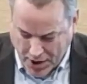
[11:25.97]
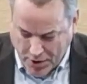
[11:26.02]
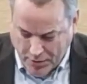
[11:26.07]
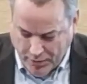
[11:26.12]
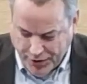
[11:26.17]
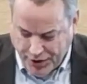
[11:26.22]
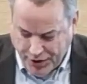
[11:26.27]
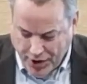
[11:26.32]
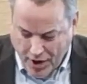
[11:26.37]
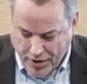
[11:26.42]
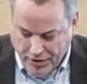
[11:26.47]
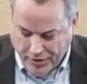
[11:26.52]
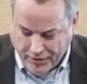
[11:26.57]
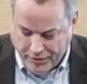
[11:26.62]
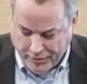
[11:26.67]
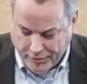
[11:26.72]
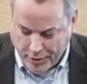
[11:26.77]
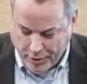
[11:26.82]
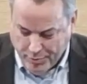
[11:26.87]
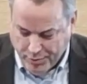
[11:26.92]
was the author of
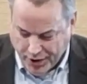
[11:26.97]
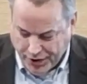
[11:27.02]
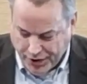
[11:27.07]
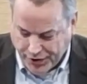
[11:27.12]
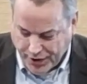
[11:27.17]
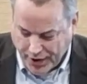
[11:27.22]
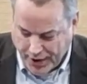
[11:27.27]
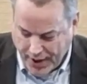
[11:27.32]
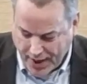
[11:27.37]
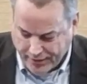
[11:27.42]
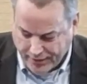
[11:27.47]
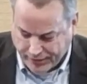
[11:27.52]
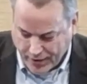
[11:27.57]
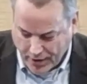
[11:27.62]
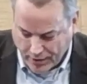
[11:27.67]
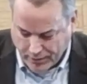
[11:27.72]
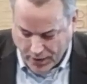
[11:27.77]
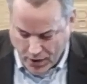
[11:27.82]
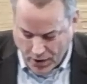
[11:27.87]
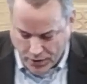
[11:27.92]
three books, and had a
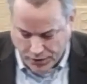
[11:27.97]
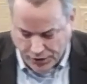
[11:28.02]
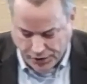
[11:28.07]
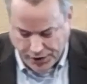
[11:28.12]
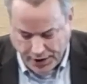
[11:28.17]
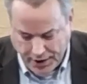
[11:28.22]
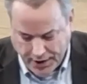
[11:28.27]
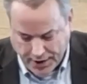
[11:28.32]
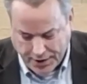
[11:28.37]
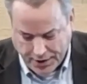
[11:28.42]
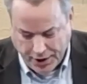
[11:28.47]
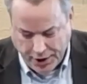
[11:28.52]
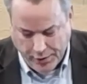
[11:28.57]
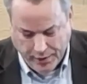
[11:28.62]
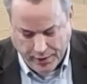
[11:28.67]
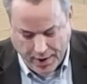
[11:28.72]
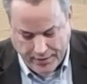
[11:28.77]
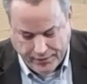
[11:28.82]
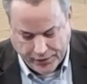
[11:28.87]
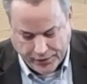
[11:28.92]
front row seat at the
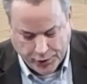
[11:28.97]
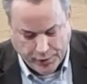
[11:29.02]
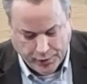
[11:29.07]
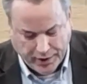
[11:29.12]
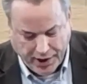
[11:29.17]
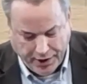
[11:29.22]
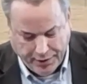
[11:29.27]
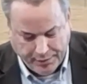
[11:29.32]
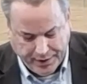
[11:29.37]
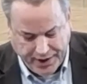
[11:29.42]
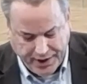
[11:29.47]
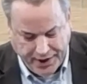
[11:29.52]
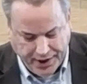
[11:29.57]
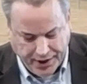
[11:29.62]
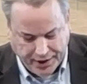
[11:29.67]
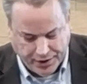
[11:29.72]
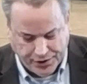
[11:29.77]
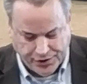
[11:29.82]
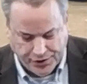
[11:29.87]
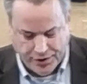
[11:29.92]
UN for 23
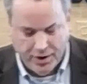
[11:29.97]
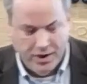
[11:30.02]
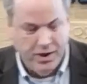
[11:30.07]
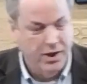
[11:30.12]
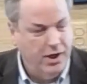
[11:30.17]
years,